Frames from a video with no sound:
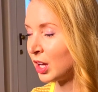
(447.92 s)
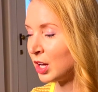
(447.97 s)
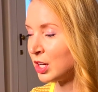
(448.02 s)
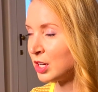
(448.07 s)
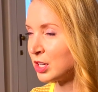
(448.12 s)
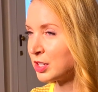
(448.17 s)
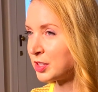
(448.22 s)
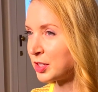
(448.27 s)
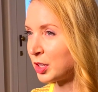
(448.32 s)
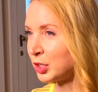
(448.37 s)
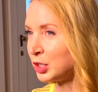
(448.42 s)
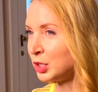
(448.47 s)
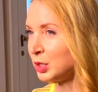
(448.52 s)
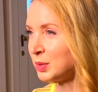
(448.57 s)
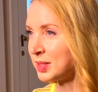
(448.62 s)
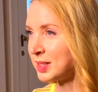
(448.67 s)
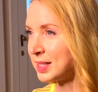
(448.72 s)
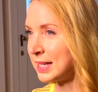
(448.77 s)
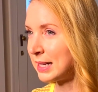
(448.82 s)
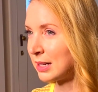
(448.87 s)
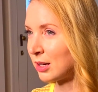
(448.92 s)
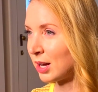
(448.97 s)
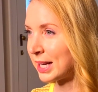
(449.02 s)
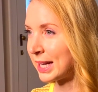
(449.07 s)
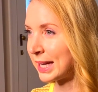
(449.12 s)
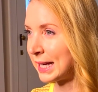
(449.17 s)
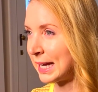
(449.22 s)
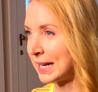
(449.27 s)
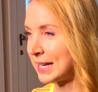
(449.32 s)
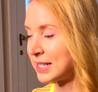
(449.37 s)
So you see
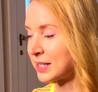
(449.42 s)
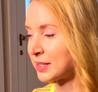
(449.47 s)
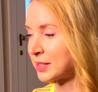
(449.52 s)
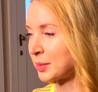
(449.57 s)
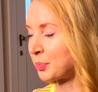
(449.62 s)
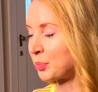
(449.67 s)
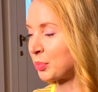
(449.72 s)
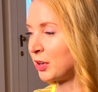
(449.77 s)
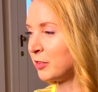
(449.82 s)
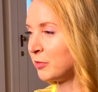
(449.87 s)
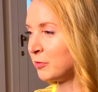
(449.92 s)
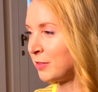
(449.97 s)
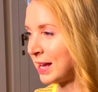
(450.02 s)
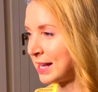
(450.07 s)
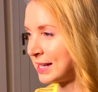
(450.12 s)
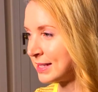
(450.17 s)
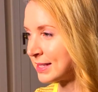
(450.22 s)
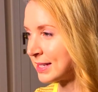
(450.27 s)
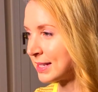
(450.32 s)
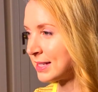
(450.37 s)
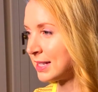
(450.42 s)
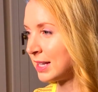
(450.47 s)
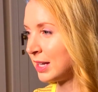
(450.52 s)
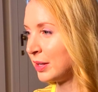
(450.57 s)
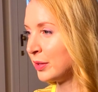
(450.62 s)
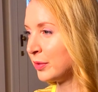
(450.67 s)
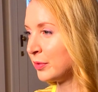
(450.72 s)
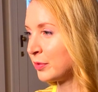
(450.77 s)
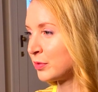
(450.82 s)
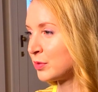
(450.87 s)
GlycanAge as a
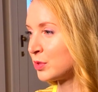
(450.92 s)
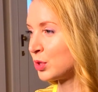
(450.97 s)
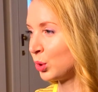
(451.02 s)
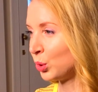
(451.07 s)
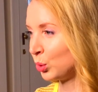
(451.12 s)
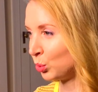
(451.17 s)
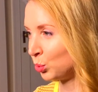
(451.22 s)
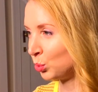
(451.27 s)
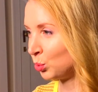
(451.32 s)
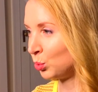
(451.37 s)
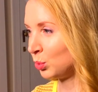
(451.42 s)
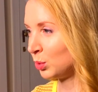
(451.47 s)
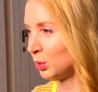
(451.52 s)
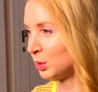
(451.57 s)
preventative tool?